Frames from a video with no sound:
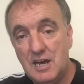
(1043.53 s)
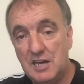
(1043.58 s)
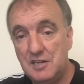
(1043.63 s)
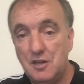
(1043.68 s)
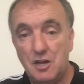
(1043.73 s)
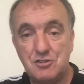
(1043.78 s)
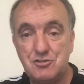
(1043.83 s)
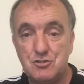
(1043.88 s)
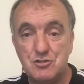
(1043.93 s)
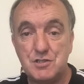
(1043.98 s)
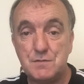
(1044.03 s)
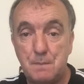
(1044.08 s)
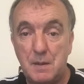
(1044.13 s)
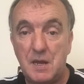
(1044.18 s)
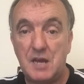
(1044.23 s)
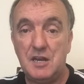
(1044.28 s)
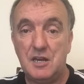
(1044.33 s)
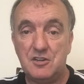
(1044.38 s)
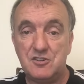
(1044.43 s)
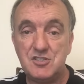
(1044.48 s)
And not just
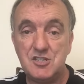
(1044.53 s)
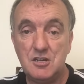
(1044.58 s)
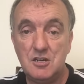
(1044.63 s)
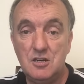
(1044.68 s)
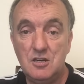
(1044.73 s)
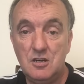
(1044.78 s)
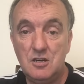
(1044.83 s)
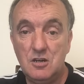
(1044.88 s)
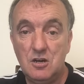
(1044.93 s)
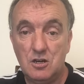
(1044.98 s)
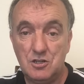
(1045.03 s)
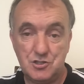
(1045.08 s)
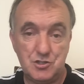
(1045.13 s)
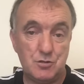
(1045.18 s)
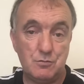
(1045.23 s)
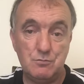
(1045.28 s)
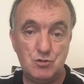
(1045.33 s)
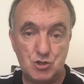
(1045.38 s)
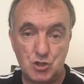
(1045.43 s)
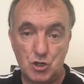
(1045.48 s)
pin it on
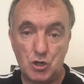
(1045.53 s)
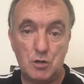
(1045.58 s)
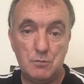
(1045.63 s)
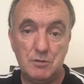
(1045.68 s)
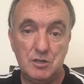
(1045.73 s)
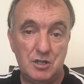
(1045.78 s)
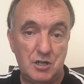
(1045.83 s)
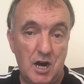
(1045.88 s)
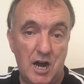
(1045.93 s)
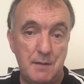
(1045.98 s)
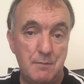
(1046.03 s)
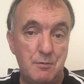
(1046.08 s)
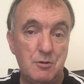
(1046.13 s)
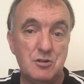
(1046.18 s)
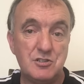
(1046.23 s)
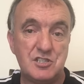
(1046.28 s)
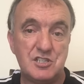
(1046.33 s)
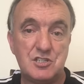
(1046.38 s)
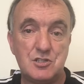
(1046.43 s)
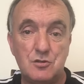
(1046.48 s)
some German guy
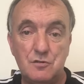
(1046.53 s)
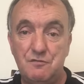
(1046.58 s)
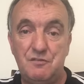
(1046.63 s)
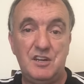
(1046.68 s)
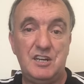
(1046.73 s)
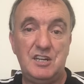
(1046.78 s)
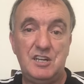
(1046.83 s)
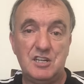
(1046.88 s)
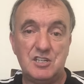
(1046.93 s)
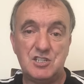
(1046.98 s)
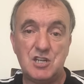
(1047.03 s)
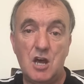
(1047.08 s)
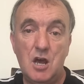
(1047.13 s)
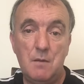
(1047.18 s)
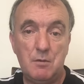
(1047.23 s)
because it's convenient.